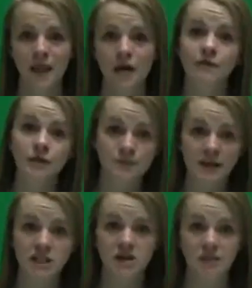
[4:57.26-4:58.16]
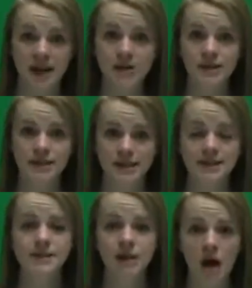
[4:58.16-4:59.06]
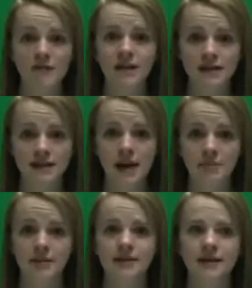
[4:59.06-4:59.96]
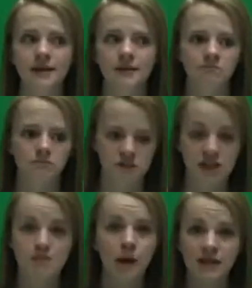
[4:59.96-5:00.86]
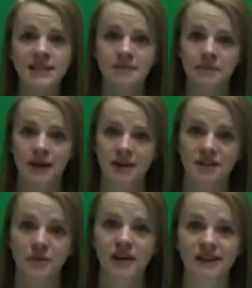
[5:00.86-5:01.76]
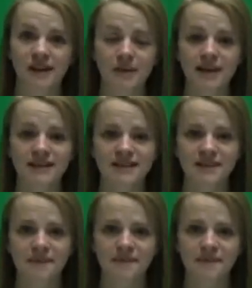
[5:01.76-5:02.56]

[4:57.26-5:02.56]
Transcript: For speech and debaters, this is an obvious step. Just participate in your weekly meets.